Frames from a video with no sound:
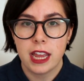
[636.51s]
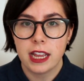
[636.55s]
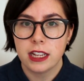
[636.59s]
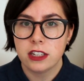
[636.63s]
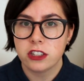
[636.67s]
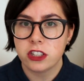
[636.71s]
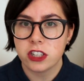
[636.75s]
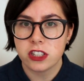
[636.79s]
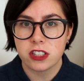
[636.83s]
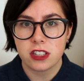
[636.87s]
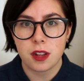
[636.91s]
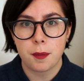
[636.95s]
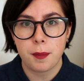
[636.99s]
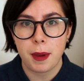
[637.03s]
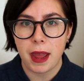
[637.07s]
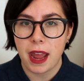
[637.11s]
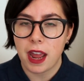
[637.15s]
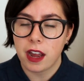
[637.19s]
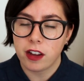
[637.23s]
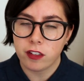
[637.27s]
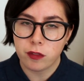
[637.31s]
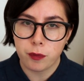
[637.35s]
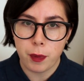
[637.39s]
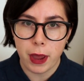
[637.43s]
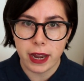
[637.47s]
It's just a
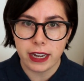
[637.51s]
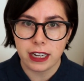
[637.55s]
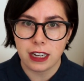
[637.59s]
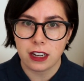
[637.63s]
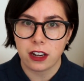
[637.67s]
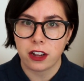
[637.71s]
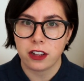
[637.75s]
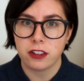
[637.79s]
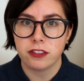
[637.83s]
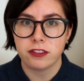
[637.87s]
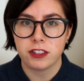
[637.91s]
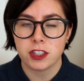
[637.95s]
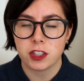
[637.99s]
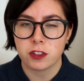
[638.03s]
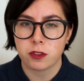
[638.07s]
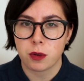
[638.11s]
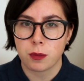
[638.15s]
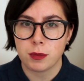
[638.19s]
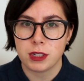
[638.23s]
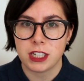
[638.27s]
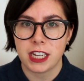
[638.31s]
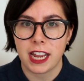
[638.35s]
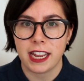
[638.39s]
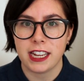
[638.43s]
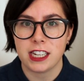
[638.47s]
pair of penny loafers
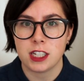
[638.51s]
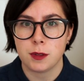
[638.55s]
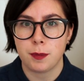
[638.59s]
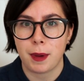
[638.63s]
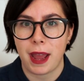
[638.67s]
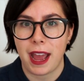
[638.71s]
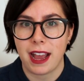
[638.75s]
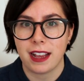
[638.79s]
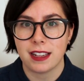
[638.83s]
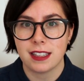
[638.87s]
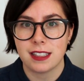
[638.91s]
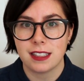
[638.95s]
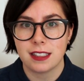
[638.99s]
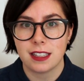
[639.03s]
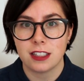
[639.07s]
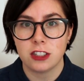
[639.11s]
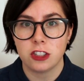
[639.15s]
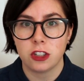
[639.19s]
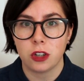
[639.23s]
from GH Bass